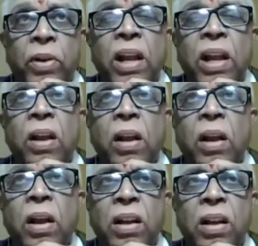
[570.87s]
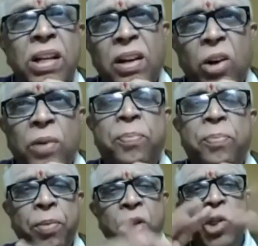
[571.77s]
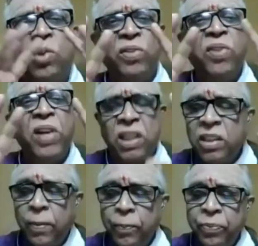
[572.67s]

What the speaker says: Okay. A lot of issues with Vedas.